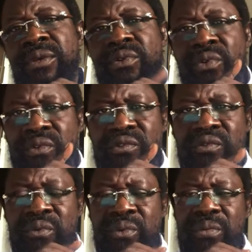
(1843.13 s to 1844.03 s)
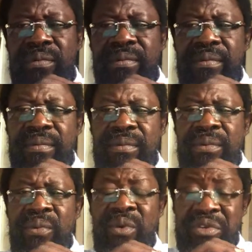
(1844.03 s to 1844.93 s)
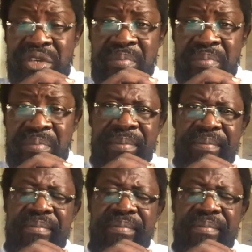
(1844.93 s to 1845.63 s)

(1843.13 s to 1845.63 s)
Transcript: Those who worship Him